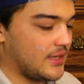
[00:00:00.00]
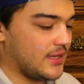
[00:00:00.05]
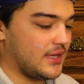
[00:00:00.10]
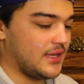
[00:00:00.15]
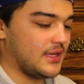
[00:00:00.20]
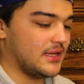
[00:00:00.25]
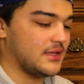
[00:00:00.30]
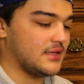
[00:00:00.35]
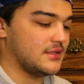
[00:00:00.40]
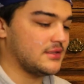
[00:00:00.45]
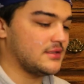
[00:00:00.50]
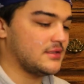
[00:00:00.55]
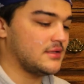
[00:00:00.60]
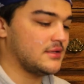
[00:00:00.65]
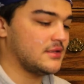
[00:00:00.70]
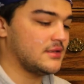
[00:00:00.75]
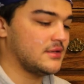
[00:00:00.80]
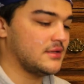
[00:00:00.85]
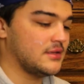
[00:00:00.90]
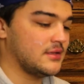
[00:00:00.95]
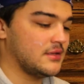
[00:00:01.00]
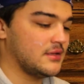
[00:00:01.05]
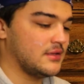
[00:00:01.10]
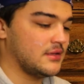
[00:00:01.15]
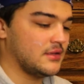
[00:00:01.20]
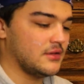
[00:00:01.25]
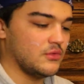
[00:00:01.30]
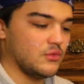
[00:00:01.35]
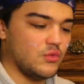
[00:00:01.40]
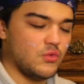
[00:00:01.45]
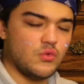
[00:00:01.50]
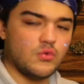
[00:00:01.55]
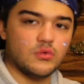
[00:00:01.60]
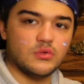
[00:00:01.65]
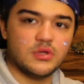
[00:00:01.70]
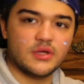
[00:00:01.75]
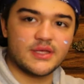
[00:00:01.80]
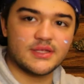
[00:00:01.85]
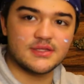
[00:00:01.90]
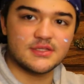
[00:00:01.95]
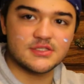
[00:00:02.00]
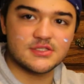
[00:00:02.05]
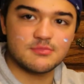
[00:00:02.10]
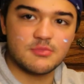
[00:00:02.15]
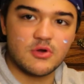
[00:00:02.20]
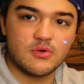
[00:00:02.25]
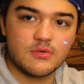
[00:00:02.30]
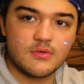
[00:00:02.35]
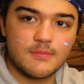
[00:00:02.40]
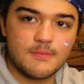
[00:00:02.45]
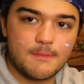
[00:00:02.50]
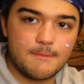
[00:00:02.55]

and ooh, look at the smoke.